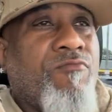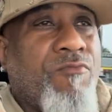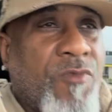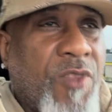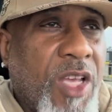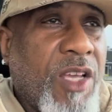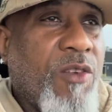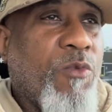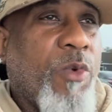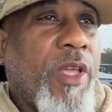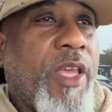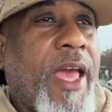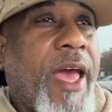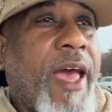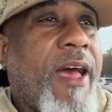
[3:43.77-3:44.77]
Then we
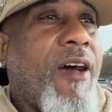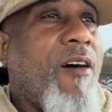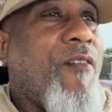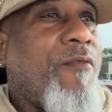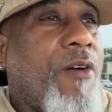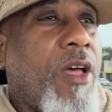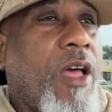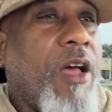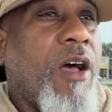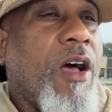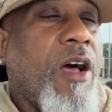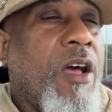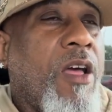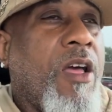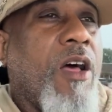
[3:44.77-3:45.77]
have
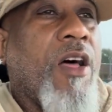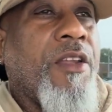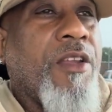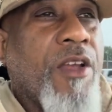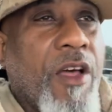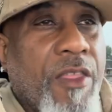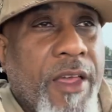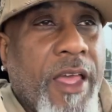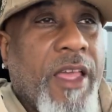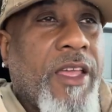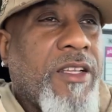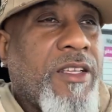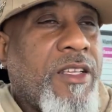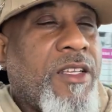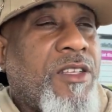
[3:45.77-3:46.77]
another
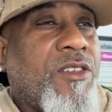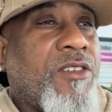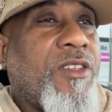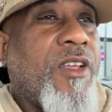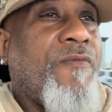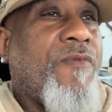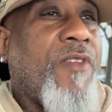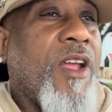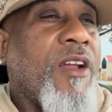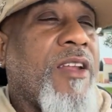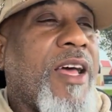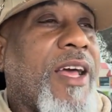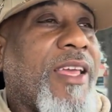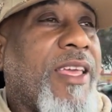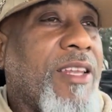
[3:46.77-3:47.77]
issue. If they're
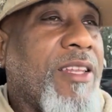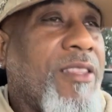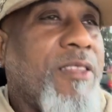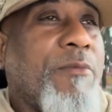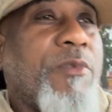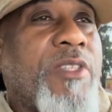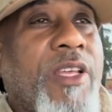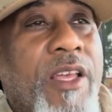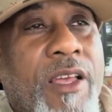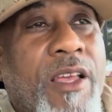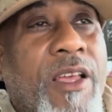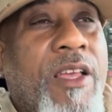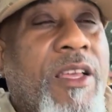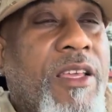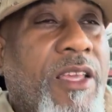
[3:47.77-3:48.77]
not killing
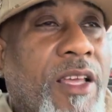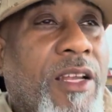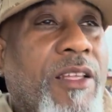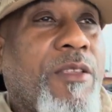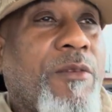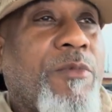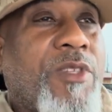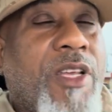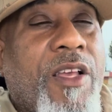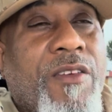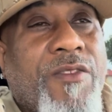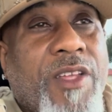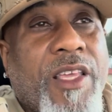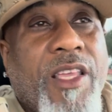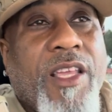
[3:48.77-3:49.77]

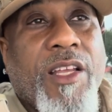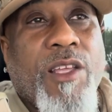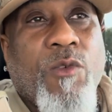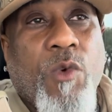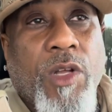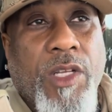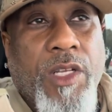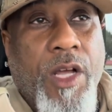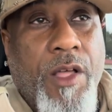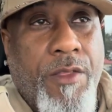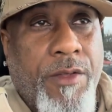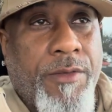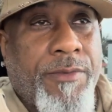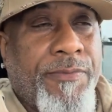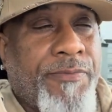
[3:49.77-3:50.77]
themselves, they're killing one another.
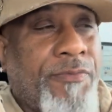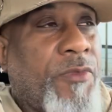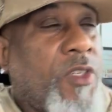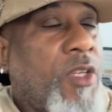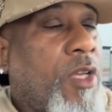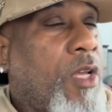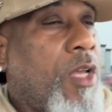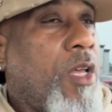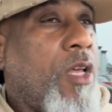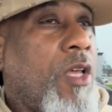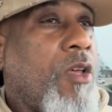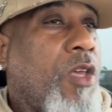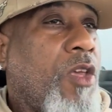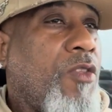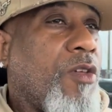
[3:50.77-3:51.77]

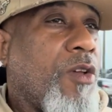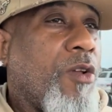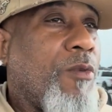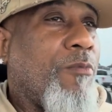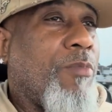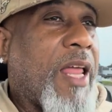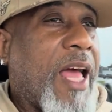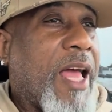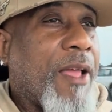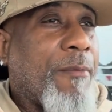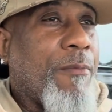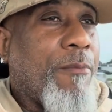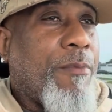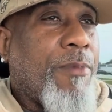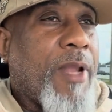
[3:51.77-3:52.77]
Either black
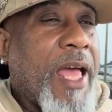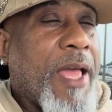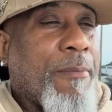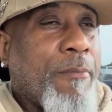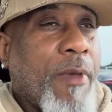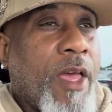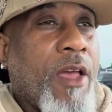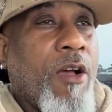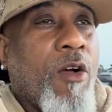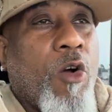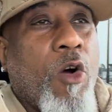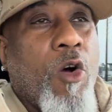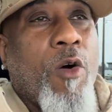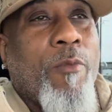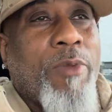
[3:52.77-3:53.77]
male
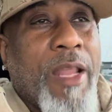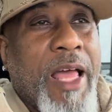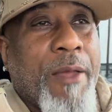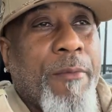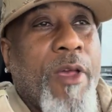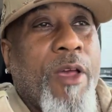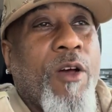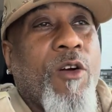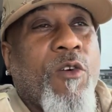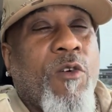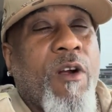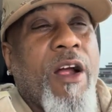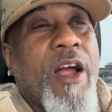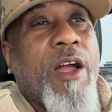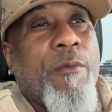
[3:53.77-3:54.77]
on black male
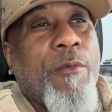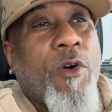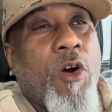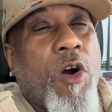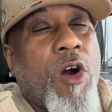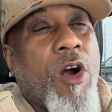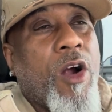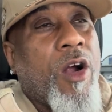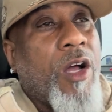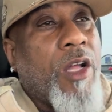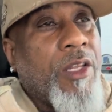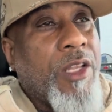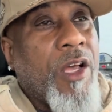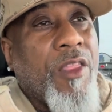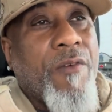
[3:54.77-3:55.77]
crime, or
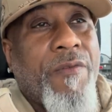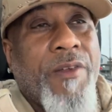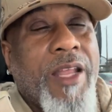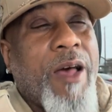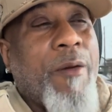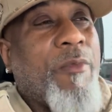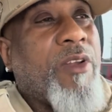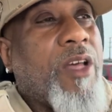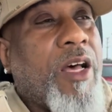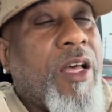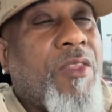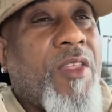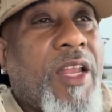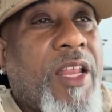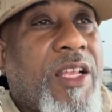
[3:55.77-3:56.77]
another
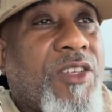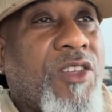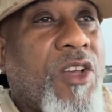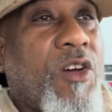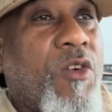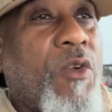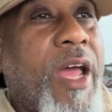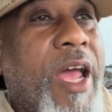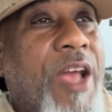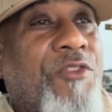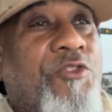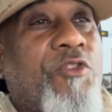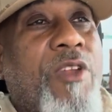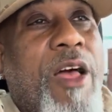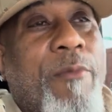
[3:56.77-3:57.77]
phenomenon that has gone
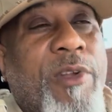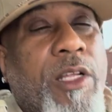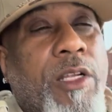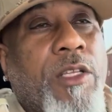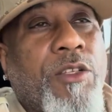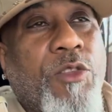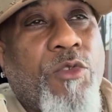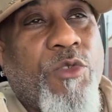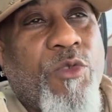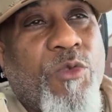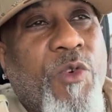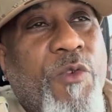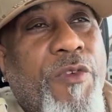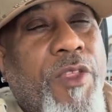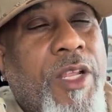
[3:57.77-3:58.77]
astronomically through the
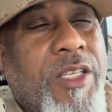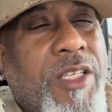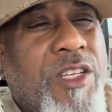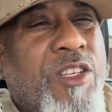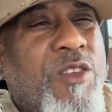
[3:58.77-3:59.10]
roof, and that's